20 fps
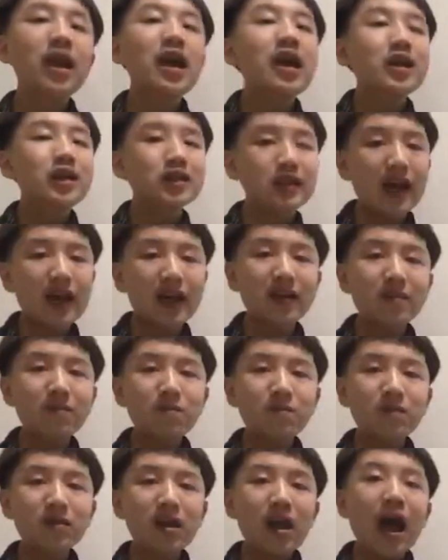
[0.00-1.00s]
Second,
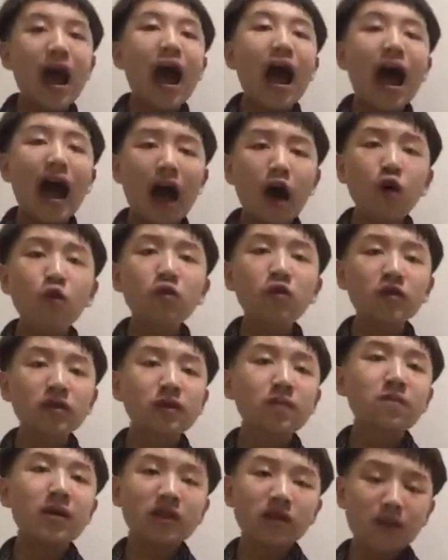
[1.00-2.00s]
how will the
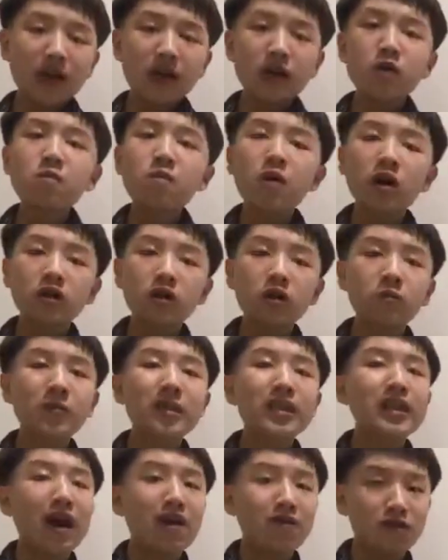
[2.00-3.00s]
mathematical model be
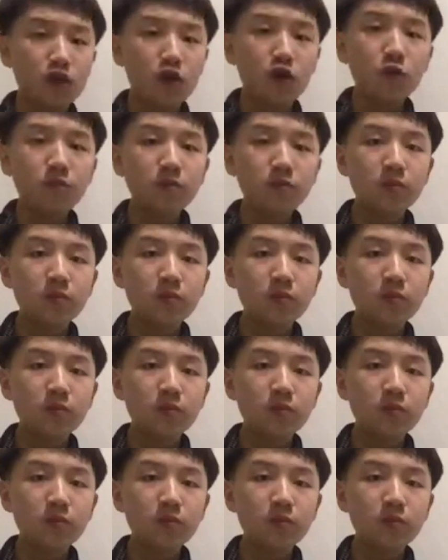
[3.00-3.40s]
developed?